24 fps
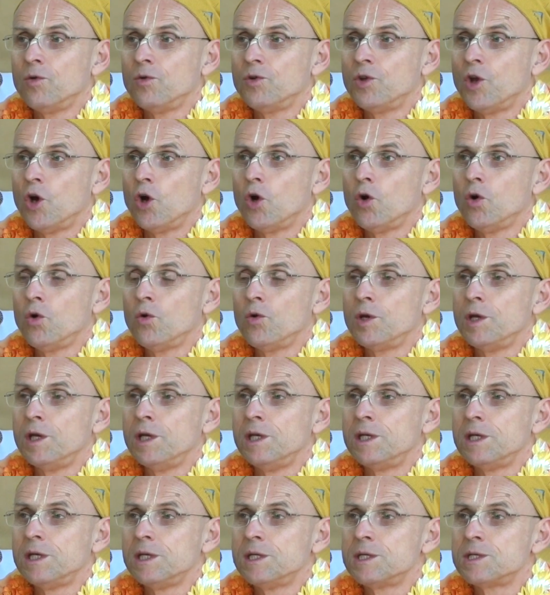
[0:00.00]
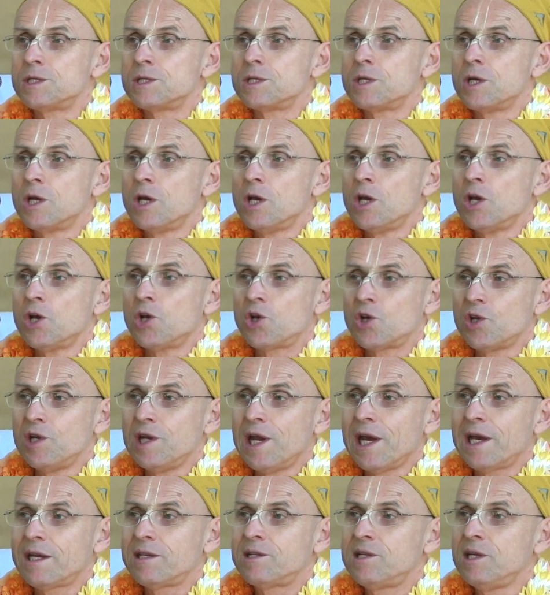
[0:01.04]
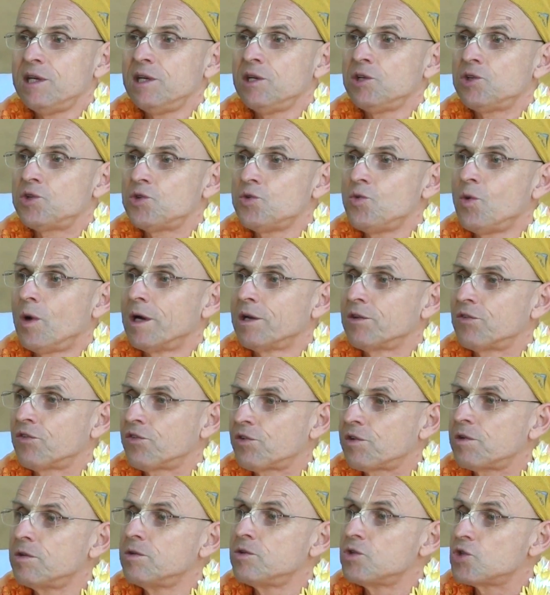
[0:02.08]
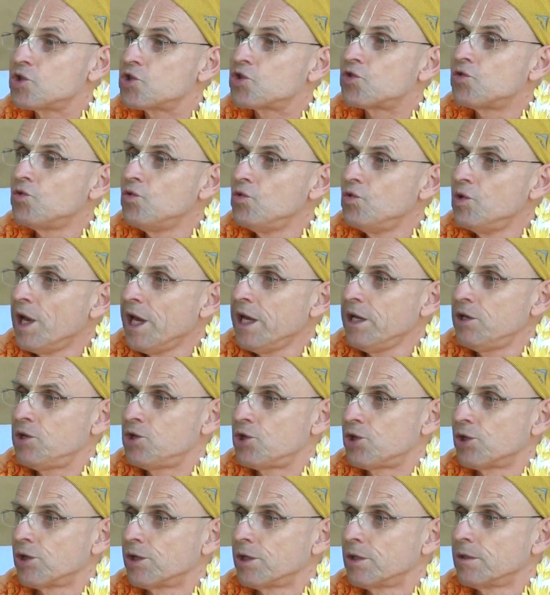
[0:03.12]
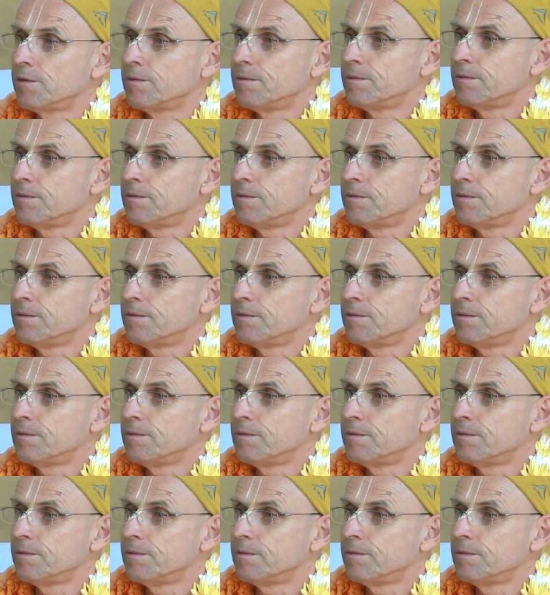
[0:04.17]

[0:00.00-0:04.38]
No, it is connecting to our true nature.